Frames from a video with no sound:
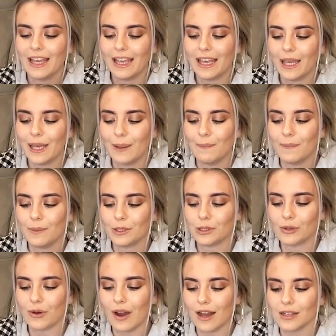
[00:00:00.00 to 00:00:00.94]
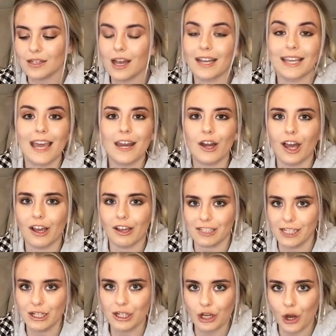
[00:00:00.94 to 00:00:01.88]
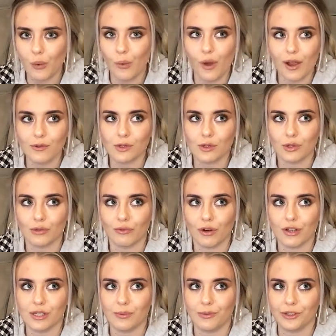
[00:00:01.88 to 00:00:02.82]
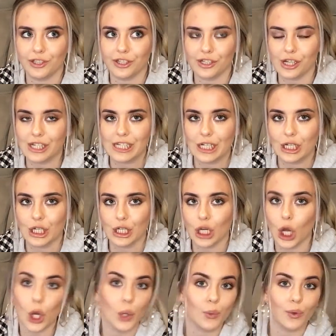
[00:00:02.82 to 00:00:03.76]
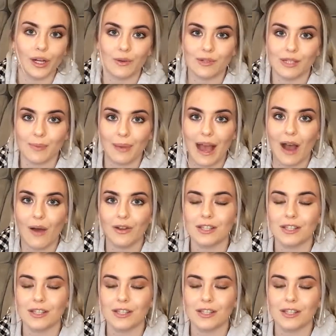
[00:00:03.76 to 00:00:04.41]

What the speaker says: him trying, again, like, I didn't know why it was called The Rosie Project. I didn't know what it was about.